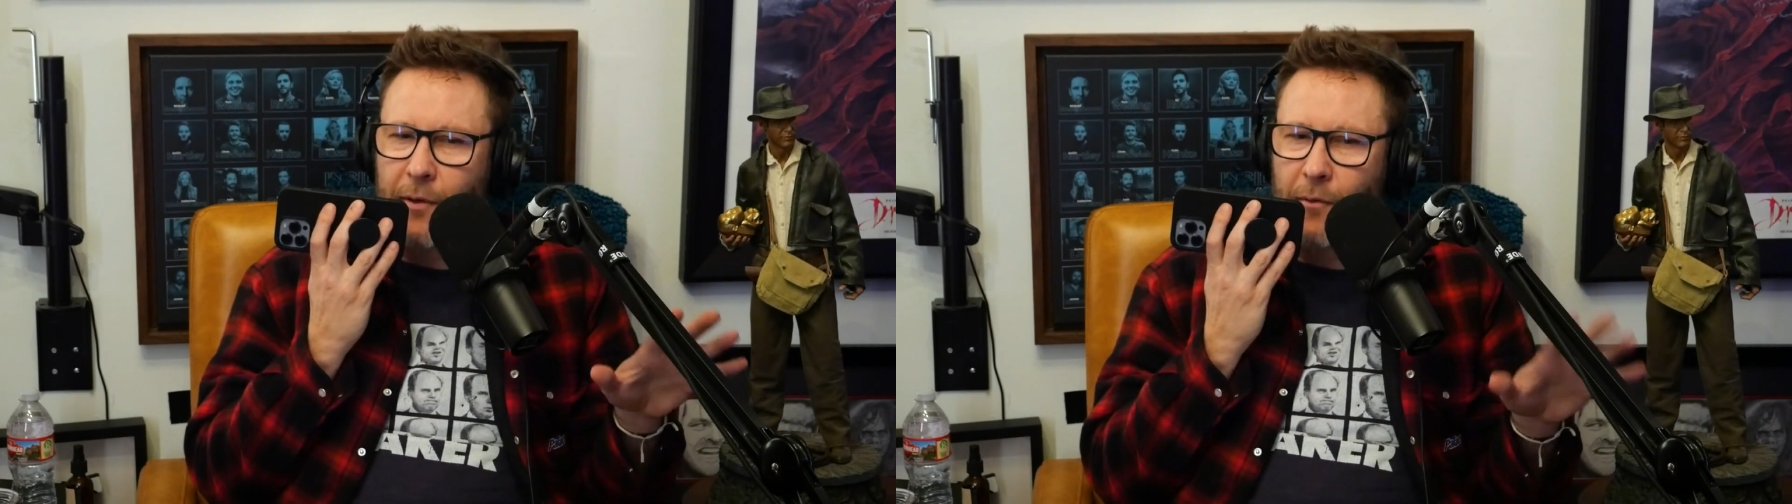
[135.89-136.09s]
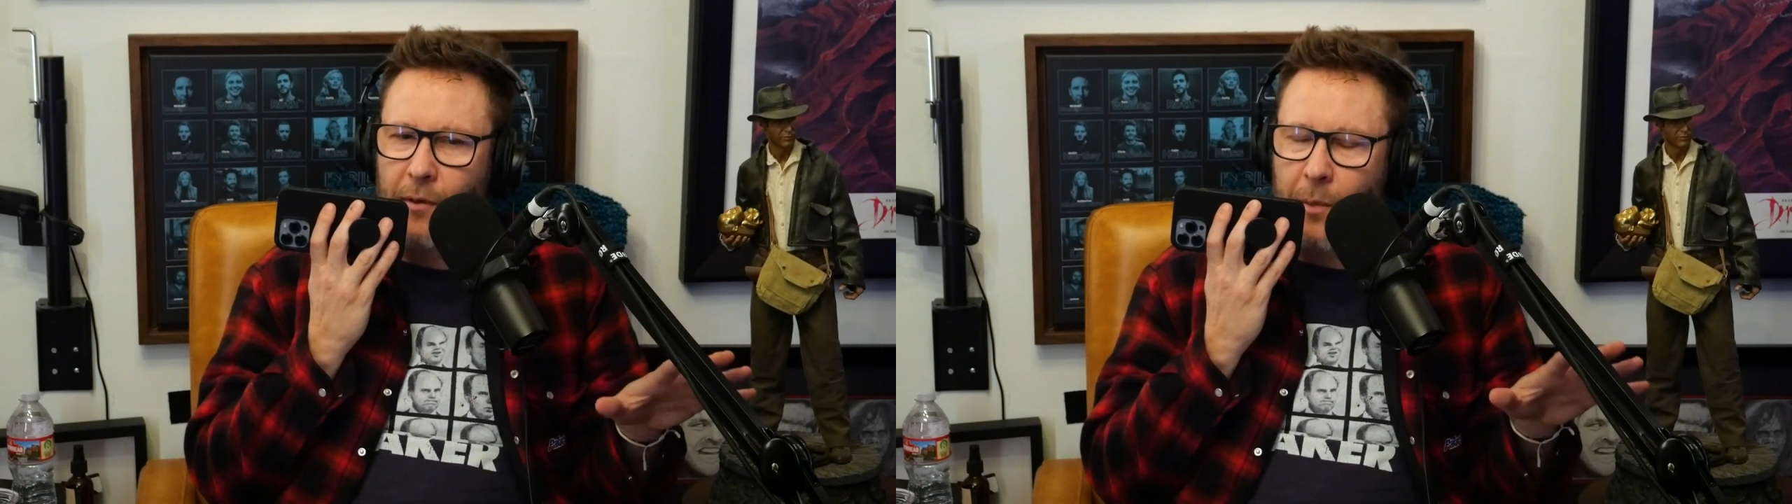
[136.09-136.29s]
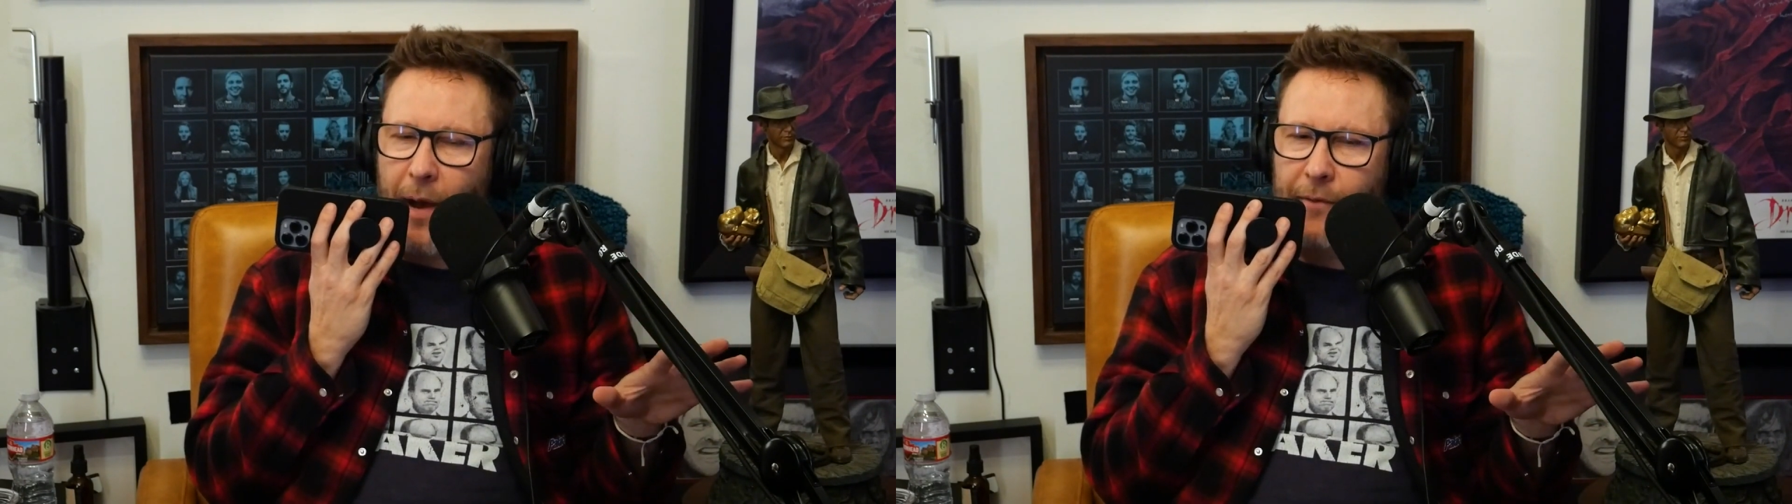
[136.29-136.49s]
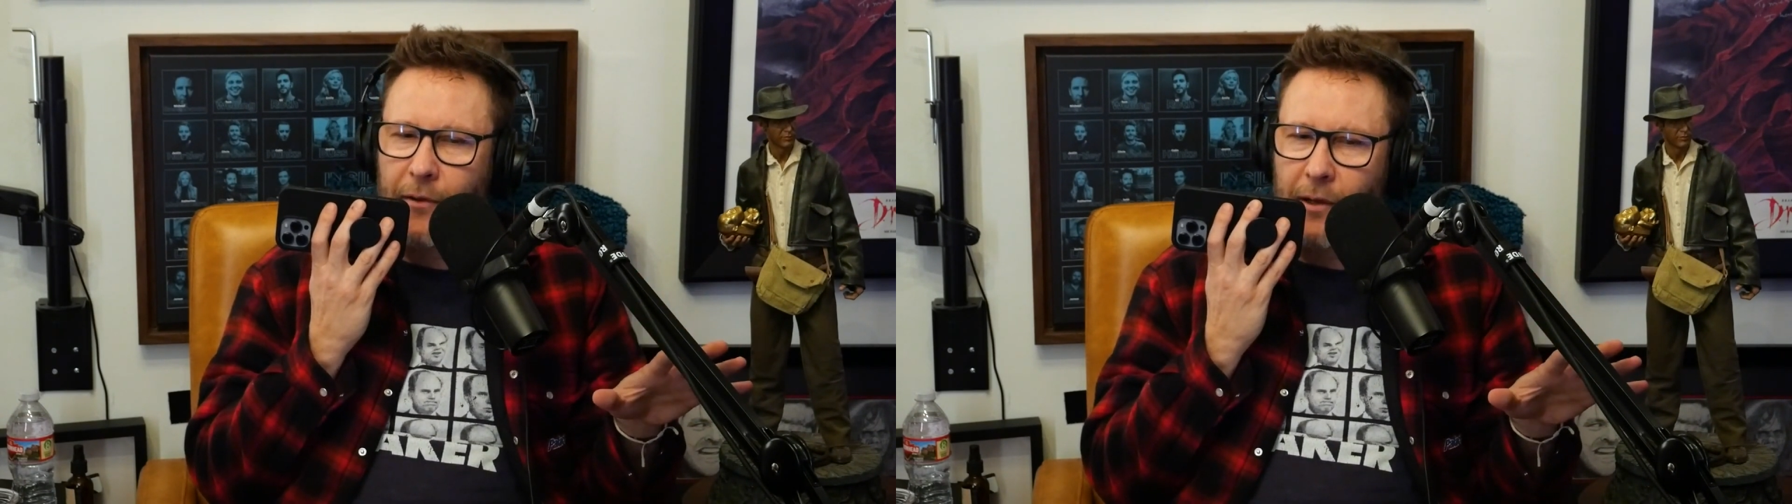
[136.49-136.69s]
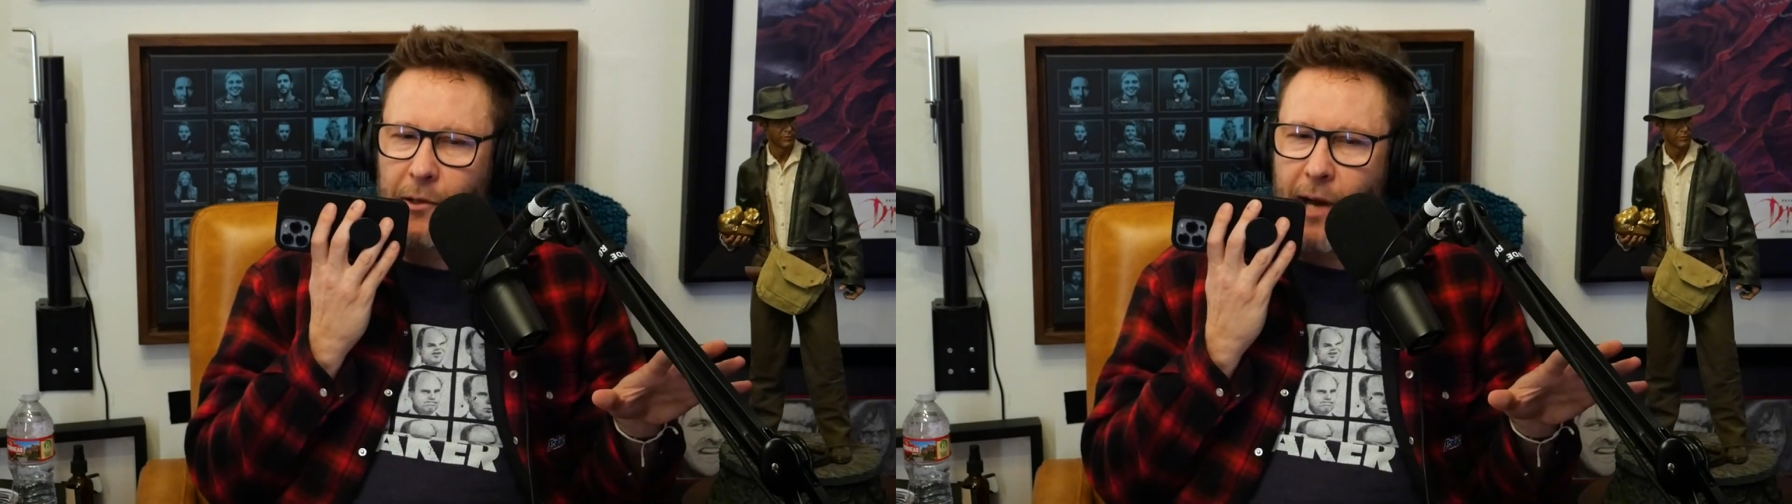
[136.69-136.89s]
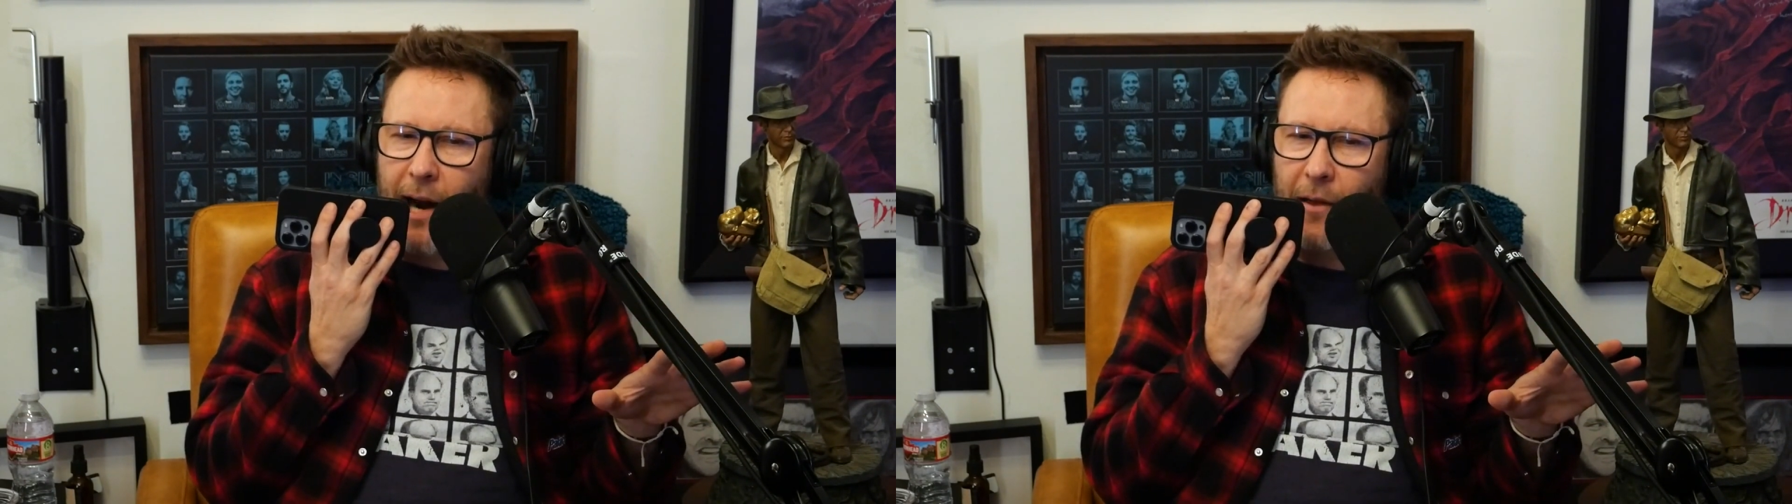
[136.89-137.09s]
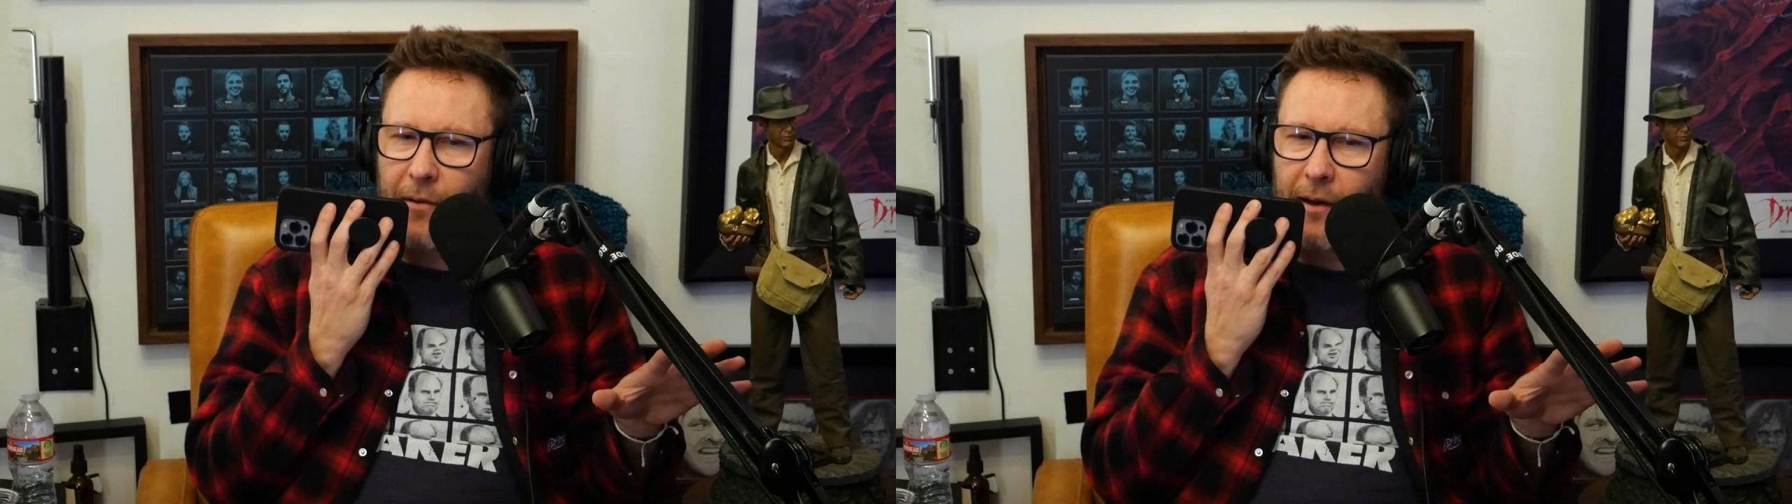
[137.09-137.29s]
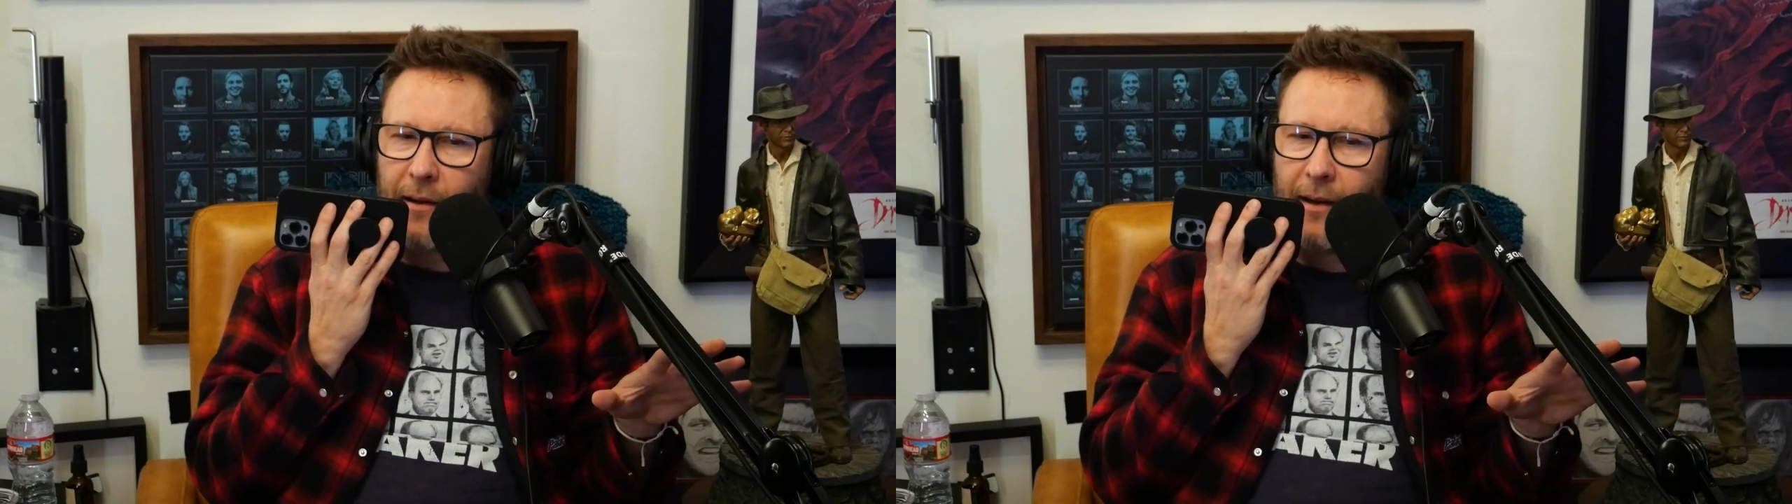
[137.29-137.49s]
respectful to
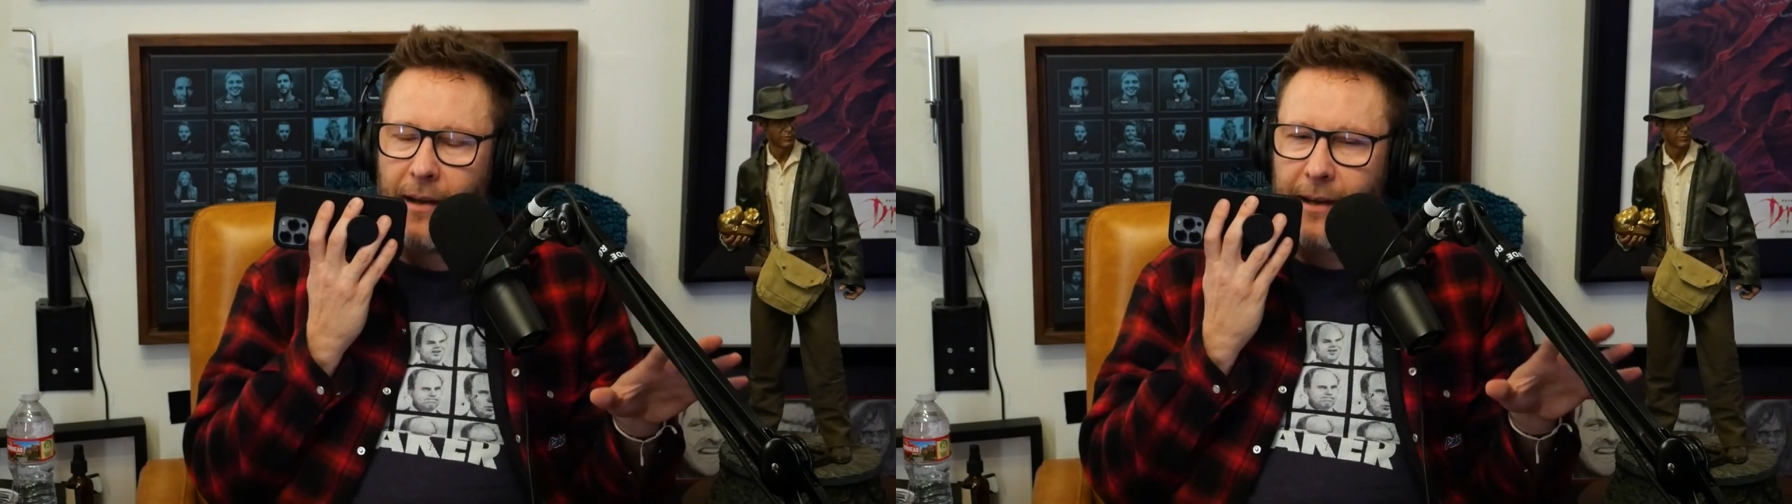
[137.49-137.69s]
Jonathan